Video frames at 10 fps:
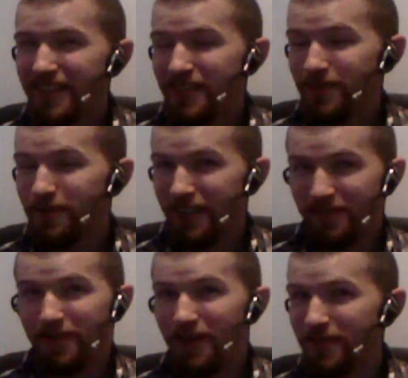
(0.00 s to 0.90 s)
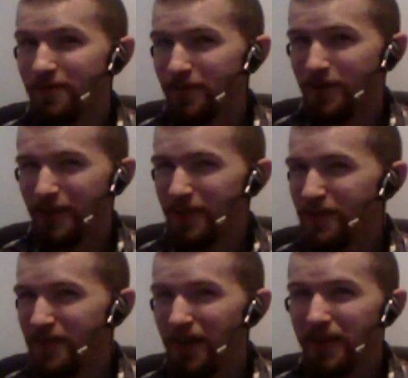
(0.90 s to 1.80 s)
She's really fallen for
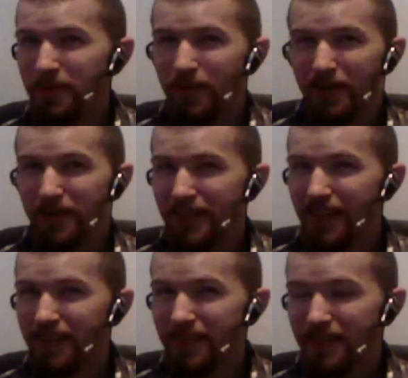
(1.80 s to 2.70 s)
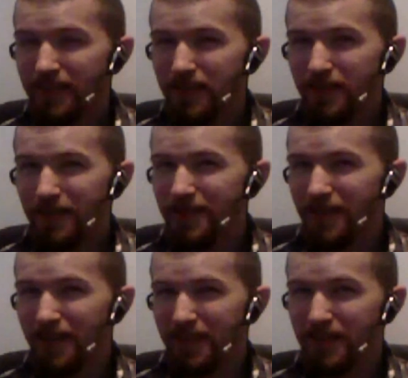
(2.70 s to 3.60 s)
Kusanagi apparently, and
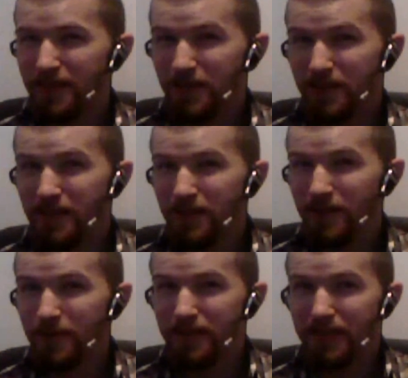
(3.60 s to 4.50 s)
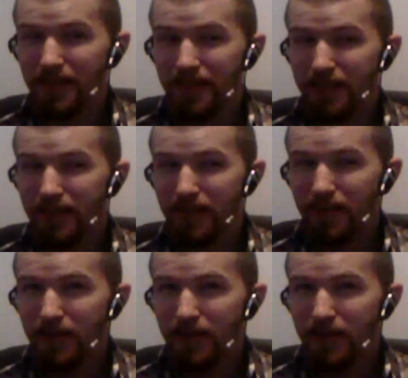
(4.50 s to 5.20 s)
Kusanagi's little sister was like,